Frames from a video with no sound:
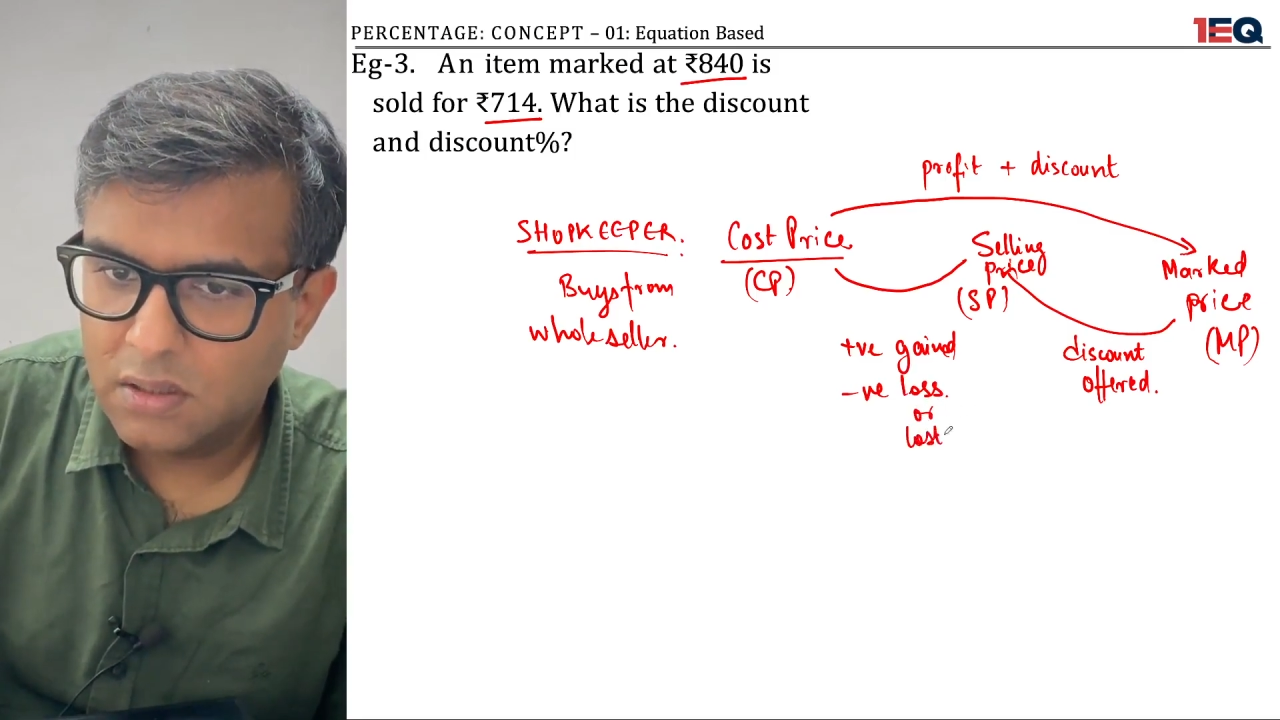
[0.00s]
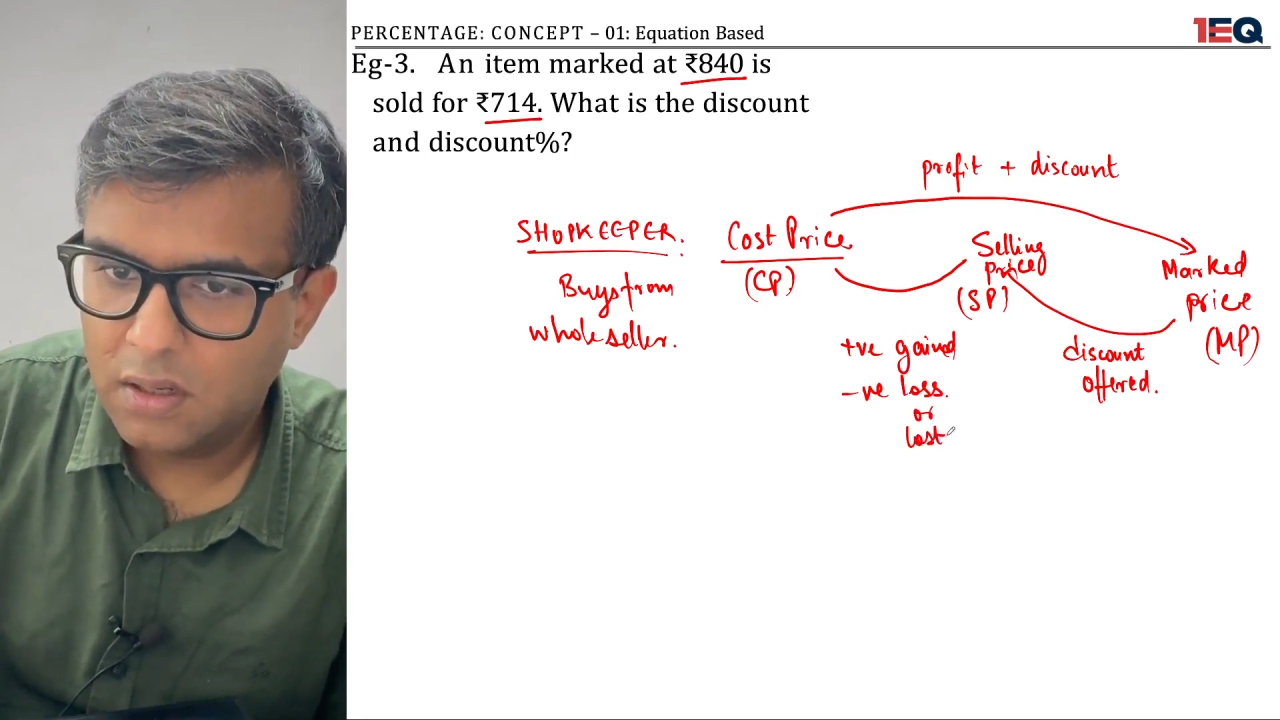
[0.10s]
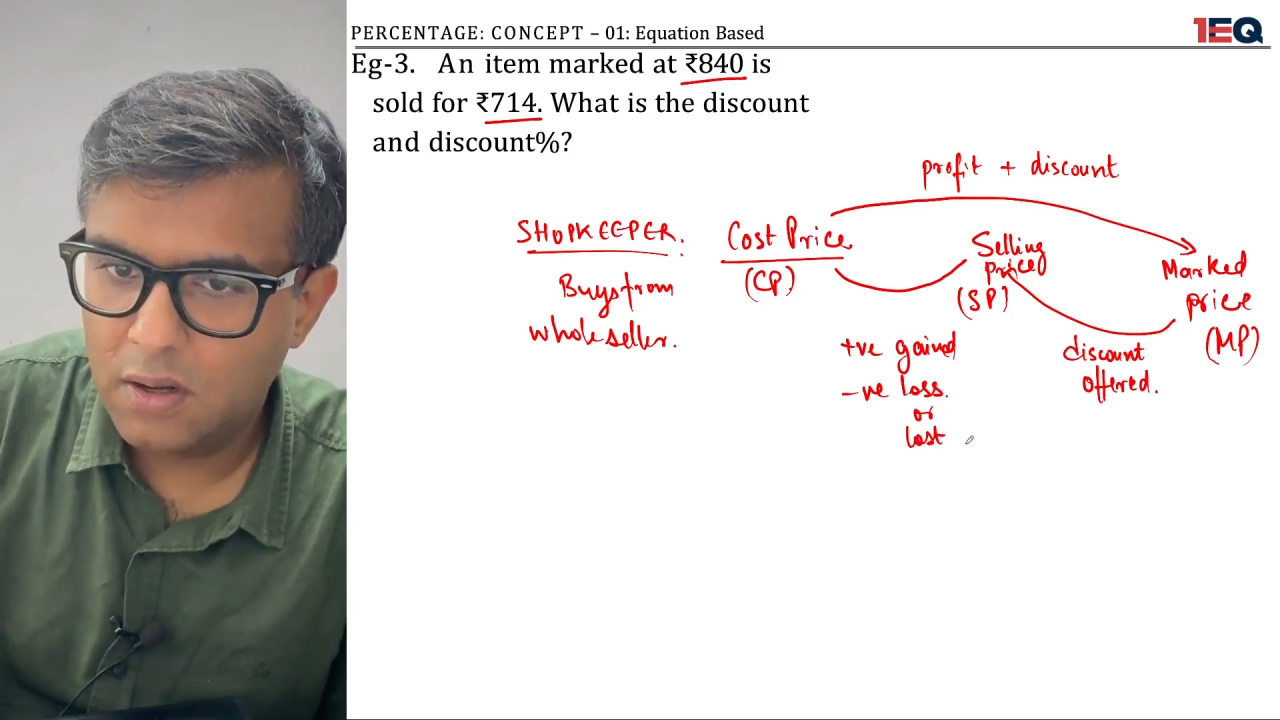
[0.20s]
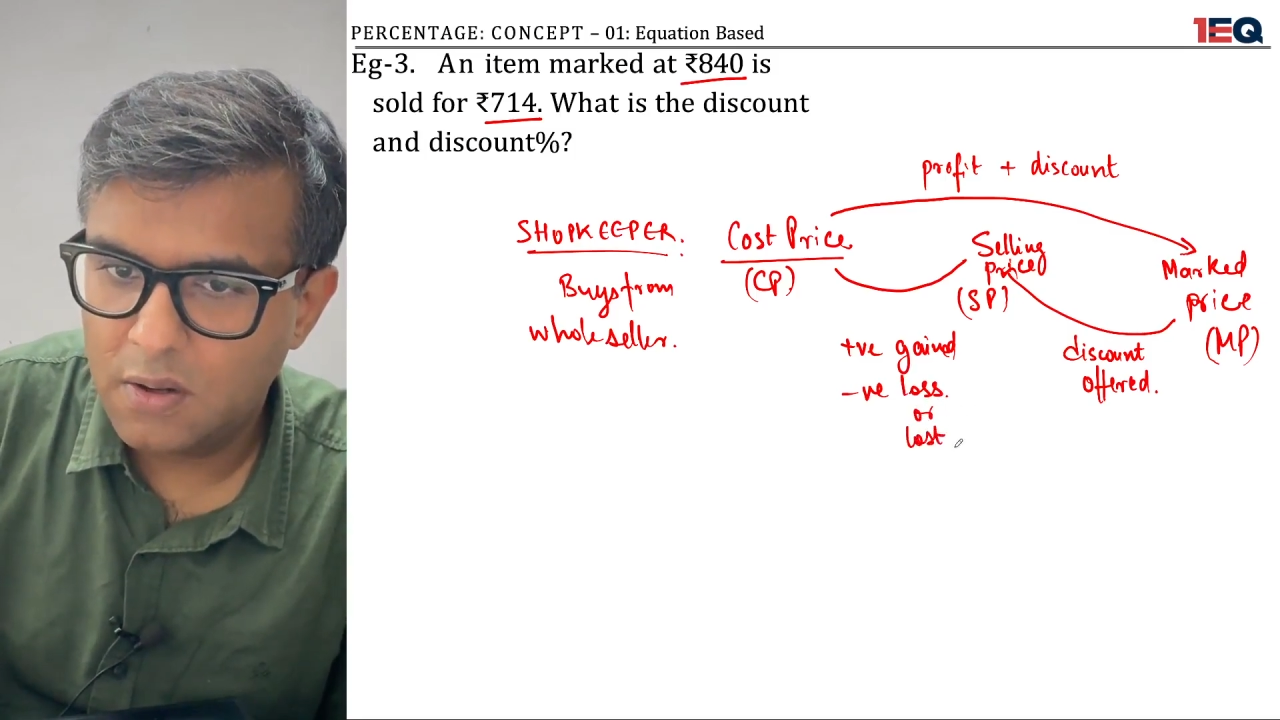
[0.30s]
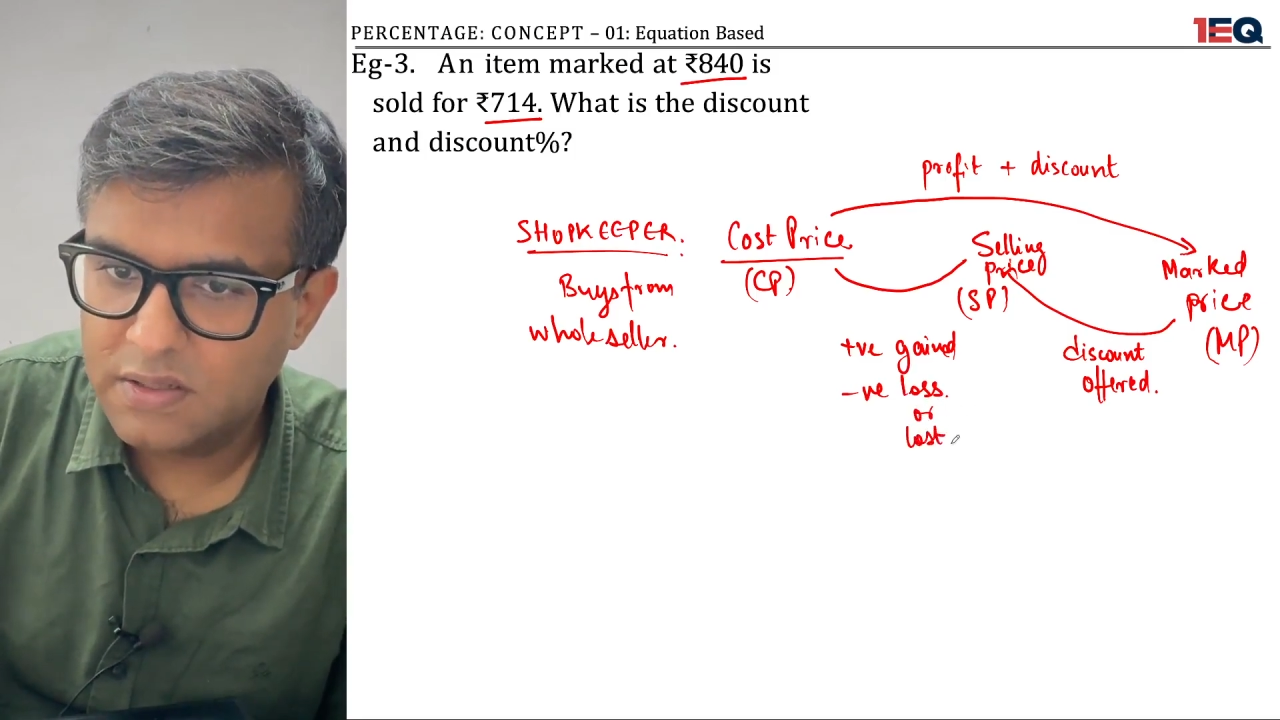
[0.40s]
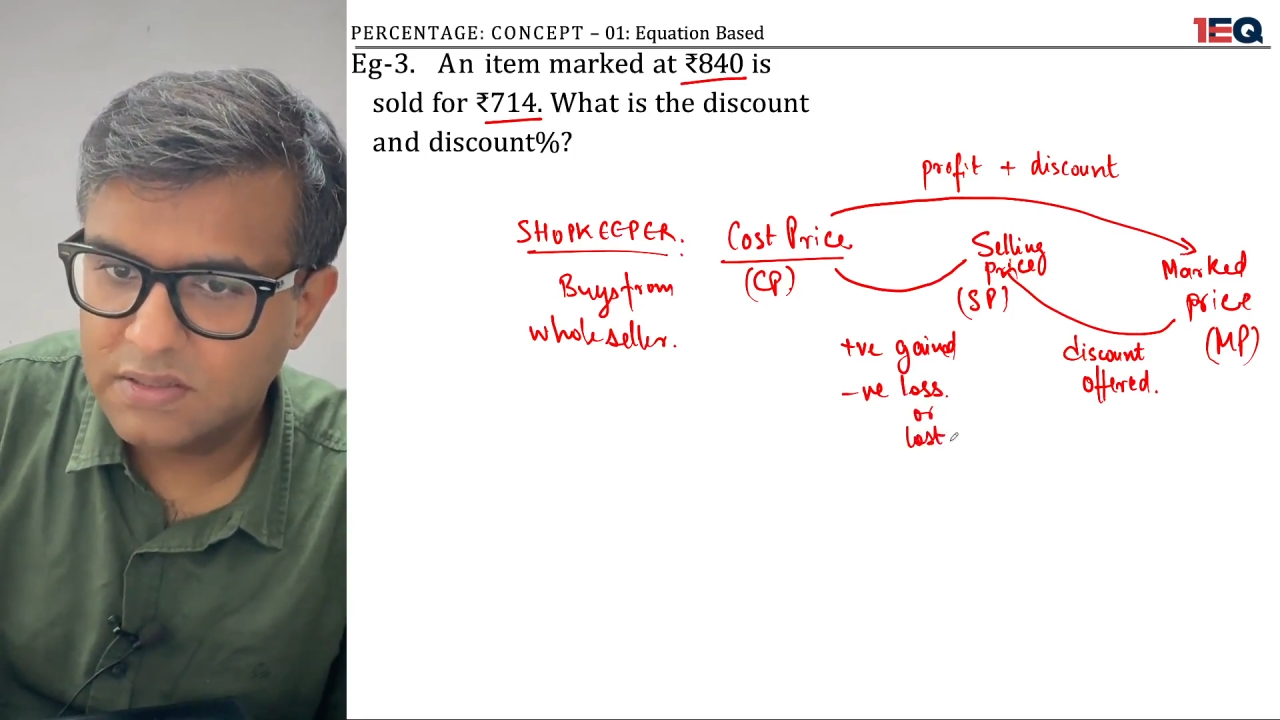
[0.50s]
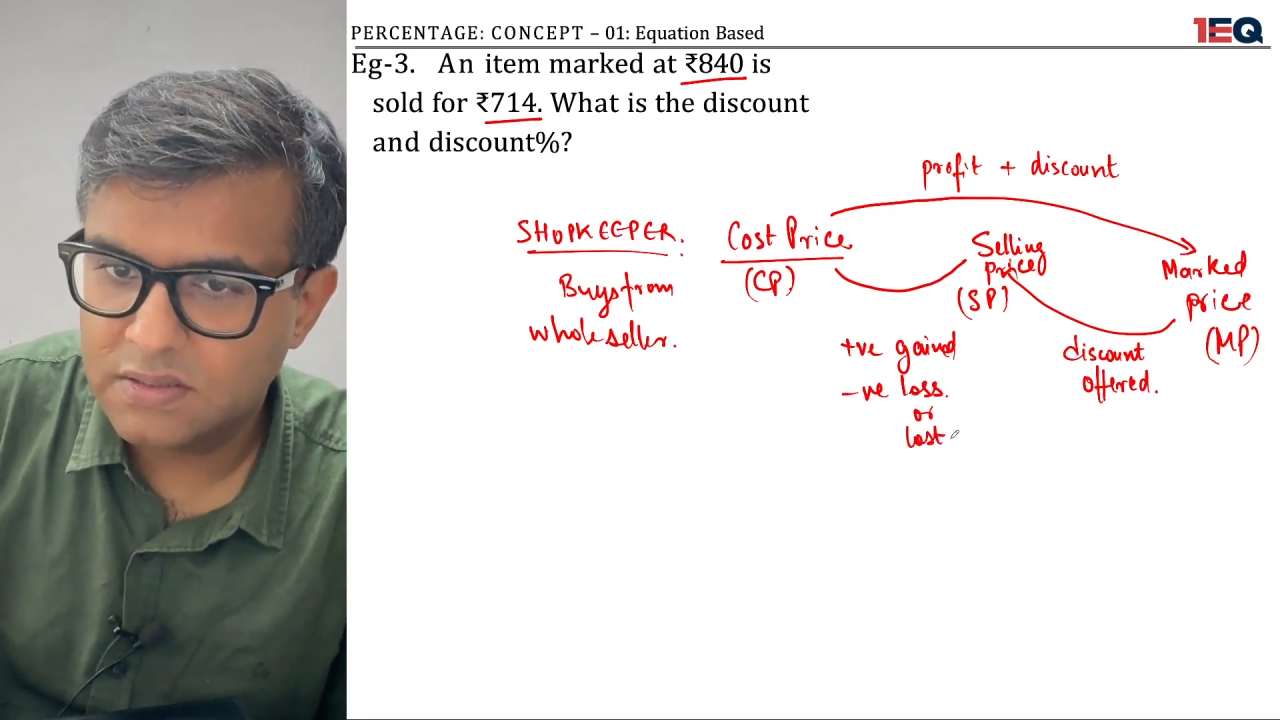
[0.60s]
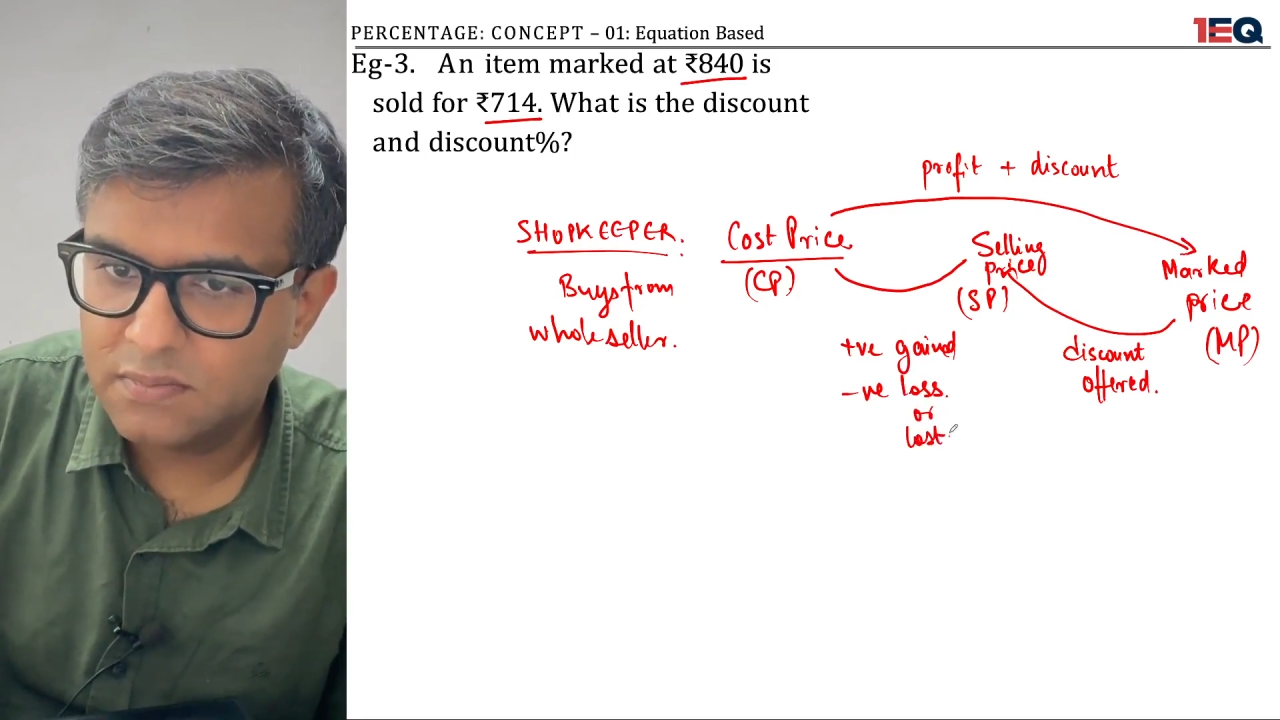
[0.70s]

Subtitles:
lost